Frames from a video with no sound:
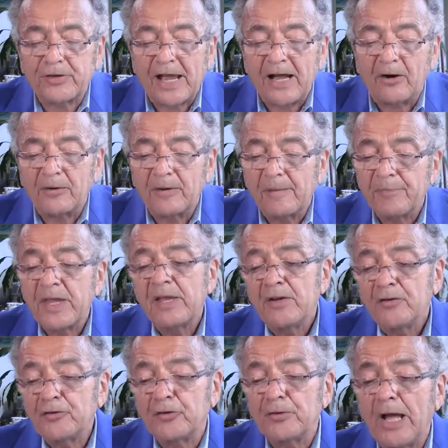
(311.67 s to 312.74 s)
out.
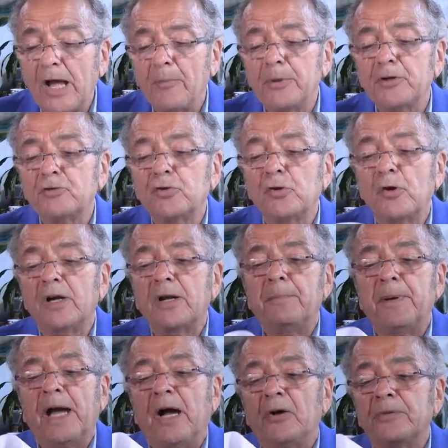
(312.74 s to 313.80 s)
So now I'm going to talk
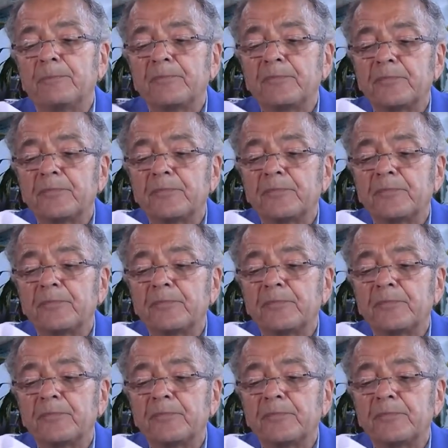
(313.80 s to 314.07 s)
about